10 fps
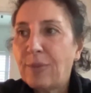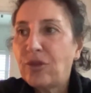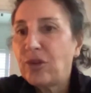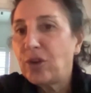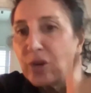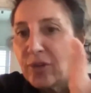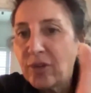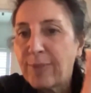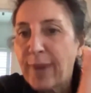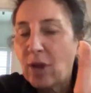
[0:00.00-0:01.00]
to use the
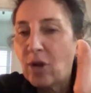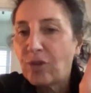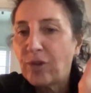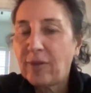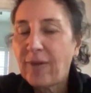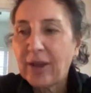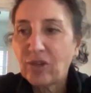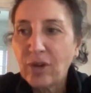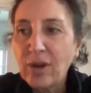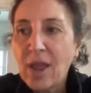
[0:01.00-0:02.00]
smart contract
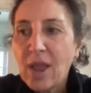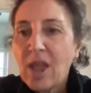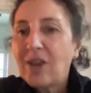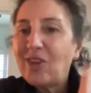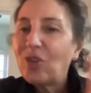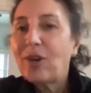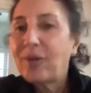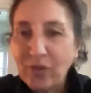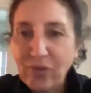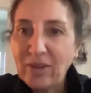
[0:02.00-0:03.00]
function, you sort of
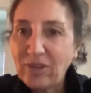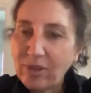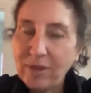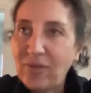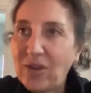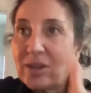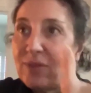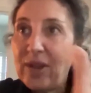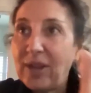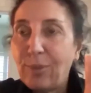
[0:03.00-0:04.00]
defeat
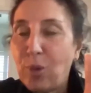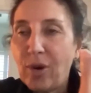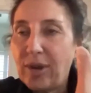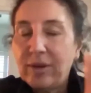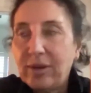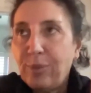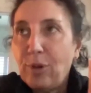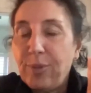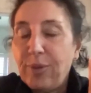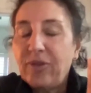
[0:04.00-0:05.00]
the point, the
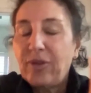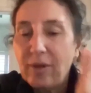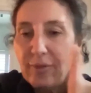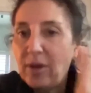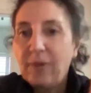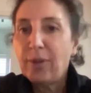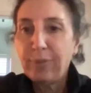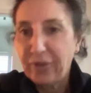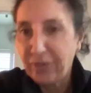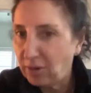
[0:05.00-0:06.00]
purpose of the
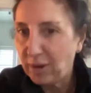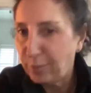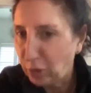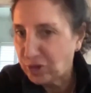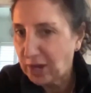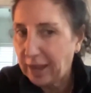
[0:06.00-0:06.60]
Ethereum blockchain.